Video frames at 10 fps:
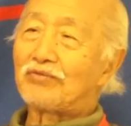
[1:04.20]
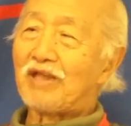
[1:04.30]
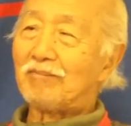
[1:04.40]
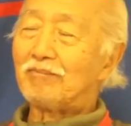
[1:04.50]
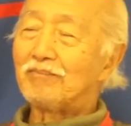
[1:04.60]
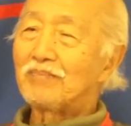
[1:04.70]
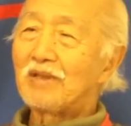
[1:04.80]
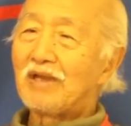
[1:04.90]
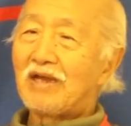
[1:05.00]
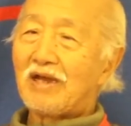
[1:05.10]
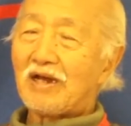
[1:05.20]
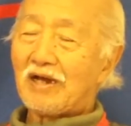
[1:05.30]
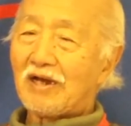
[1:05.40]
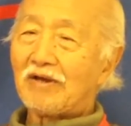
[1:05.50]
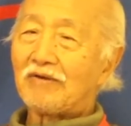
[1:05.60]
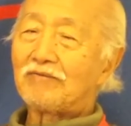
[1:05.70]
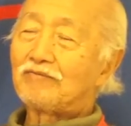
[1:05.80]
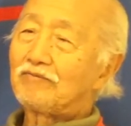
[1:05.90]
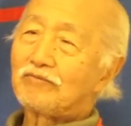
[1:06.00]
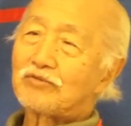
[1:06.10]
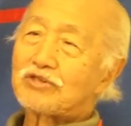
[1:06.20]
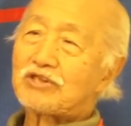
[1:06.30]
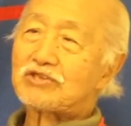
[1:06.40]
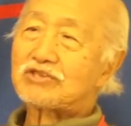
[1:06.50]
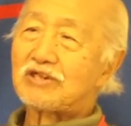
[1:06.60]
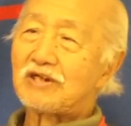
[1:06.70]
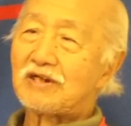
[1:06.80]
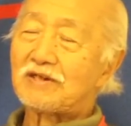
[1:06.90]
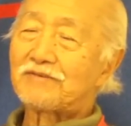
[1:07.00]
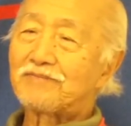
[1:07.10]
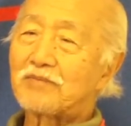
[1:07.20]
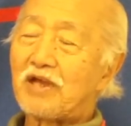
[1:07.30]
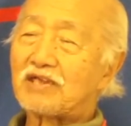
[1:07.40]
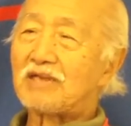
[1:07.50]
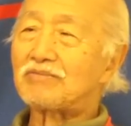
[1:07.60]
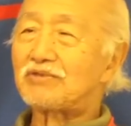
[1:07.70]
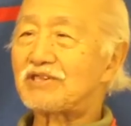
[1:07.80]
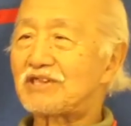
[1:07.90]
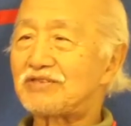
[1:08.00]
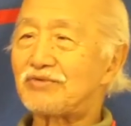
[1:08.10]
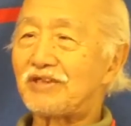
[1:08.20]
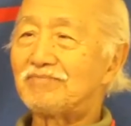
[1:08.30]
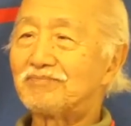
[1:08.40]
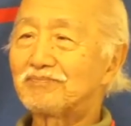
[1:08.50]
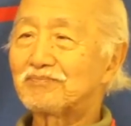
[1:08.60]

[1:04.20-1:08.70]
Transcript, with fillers: known them uh, since uh, I came to this country.